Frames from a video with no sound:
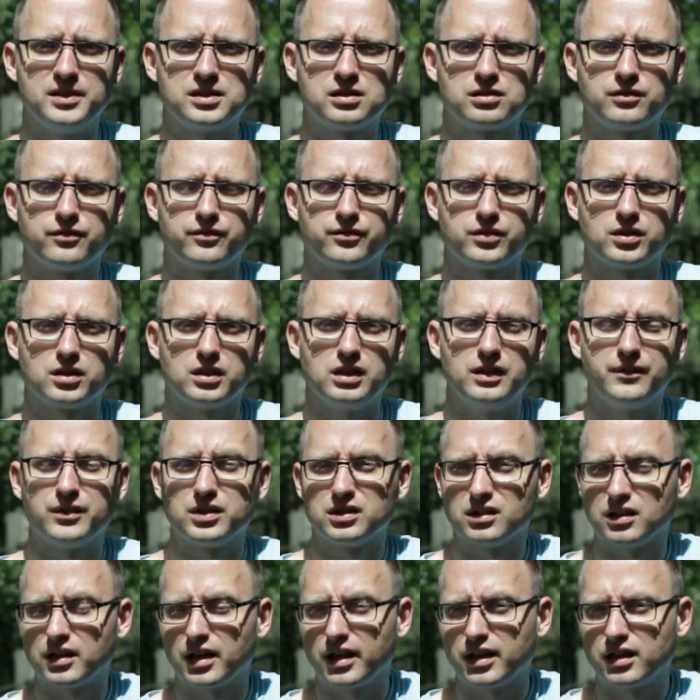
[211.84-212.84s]
piece of
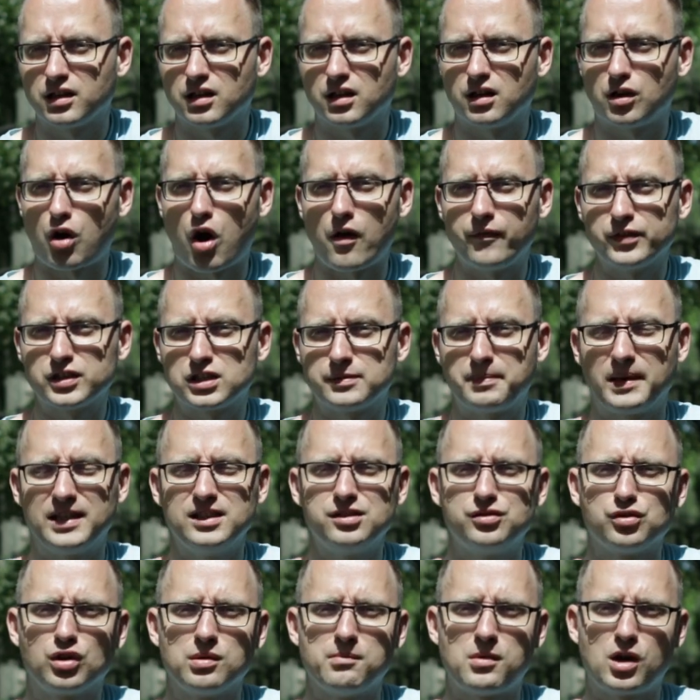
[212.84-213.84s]
even like office
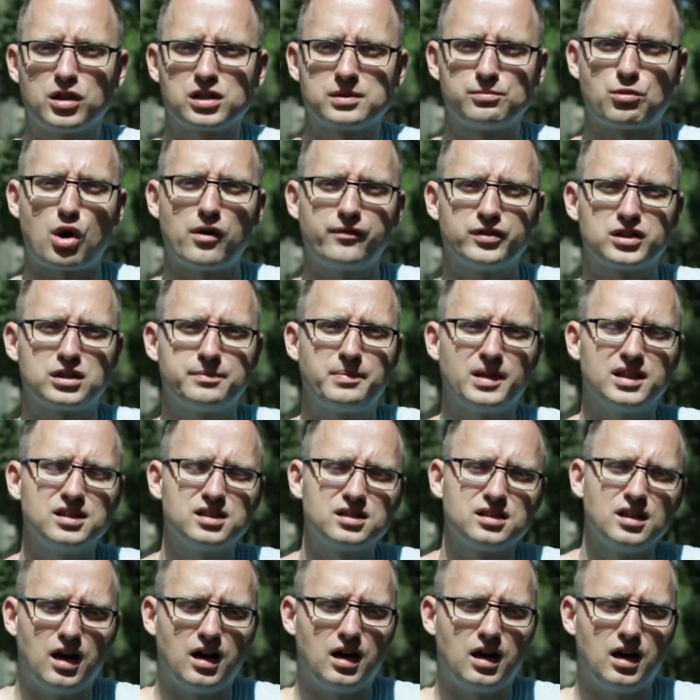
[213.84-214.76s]
space. You can buy some office space.